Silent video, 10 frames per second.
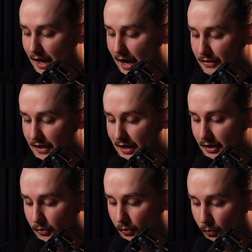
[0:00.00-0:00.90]
And
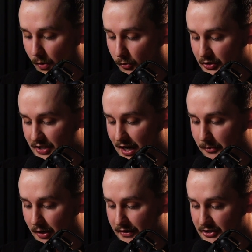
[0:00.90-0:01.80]
then one more
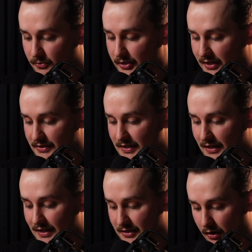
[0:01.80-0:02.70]
time on this one, you can see
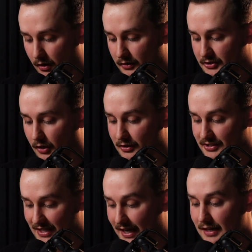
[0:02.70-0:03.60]
these hearts are
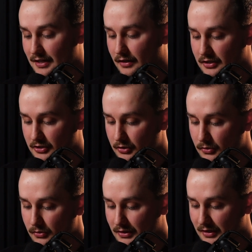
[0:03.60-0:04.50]
secondary
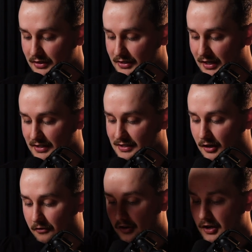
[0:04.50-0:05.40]
to the design
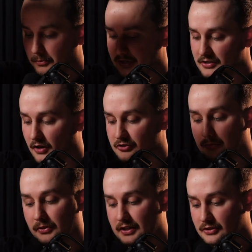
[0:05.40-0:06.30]
itself, but these hearts are
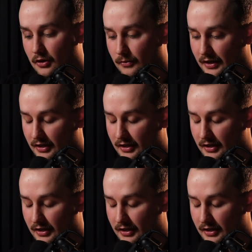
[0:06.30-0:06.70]
placed all around.